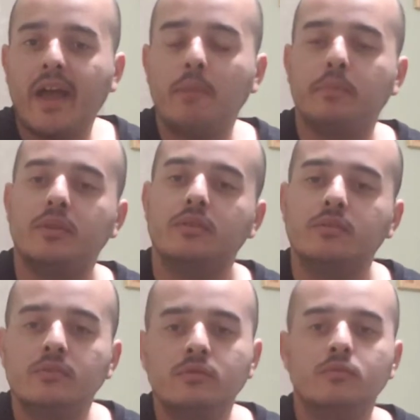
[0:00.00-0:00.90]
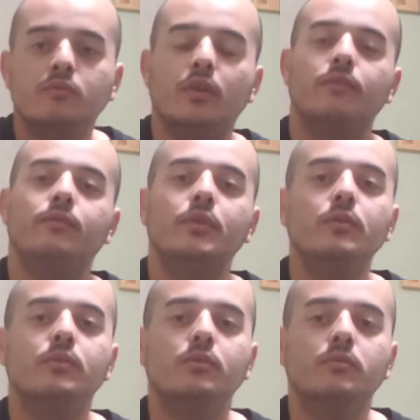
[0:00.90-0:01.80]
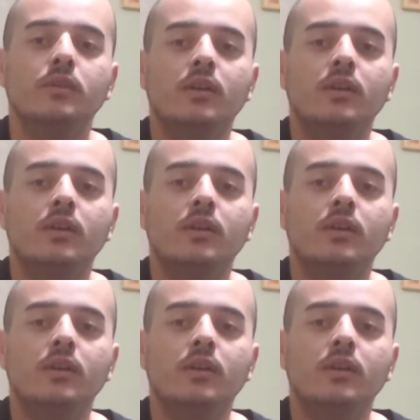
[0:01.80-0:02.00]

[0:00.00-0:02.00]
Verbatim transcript: happen with YouTube.